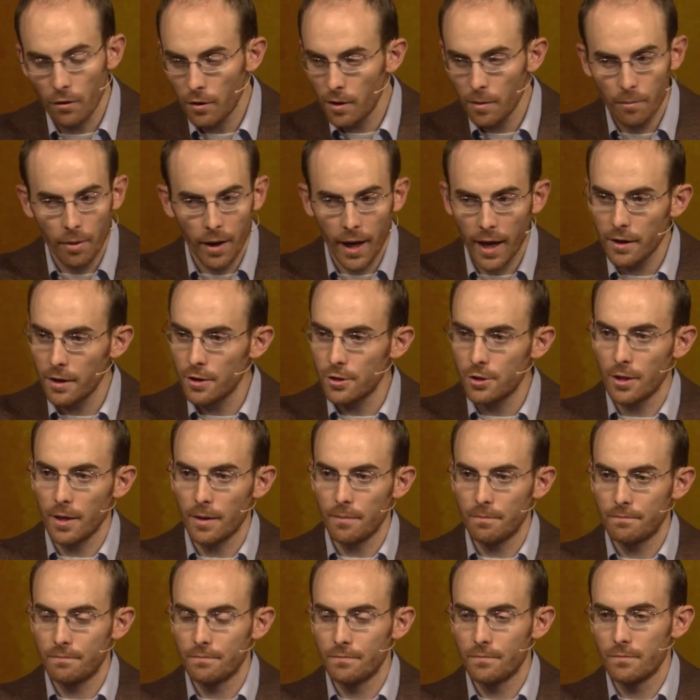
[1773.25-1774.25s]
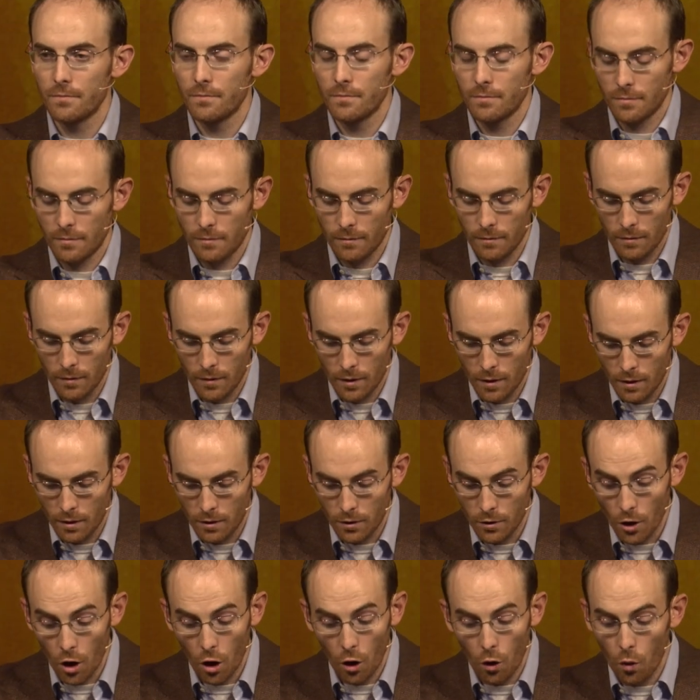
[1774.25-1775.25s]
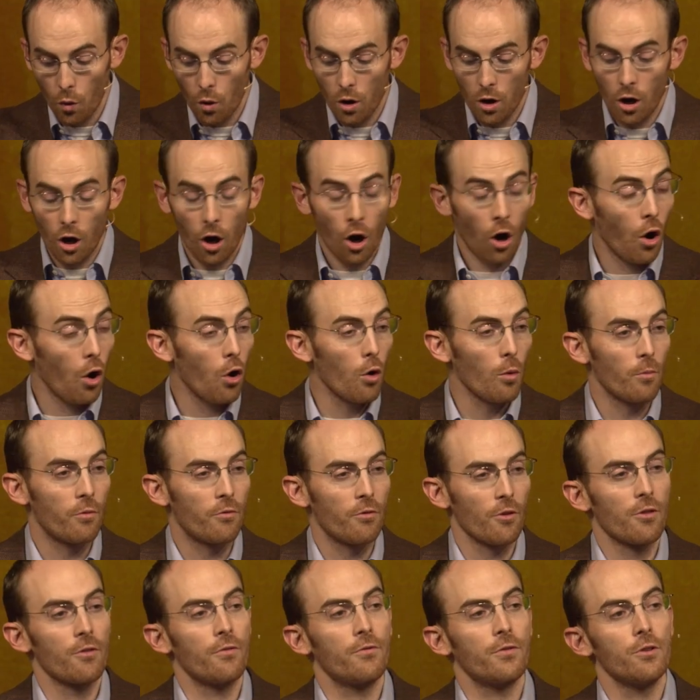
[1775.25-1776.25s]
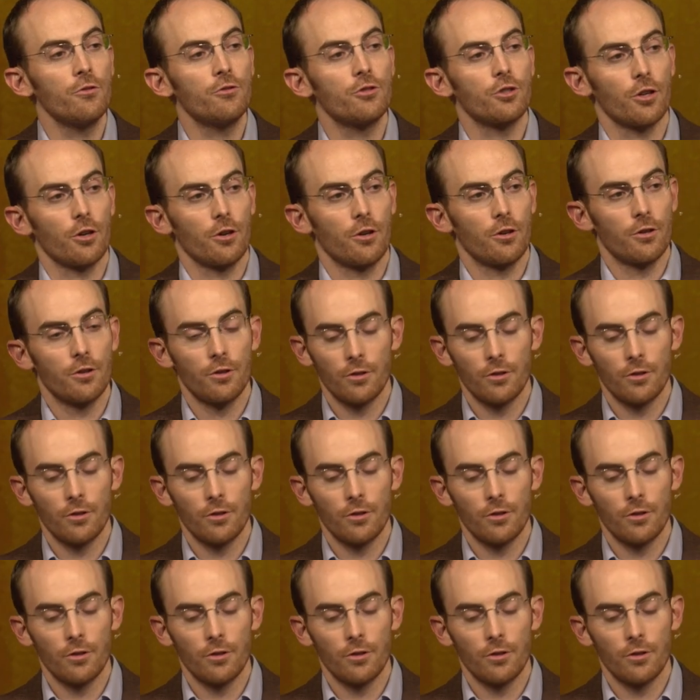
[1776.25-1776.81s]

companionship, no hope for the future.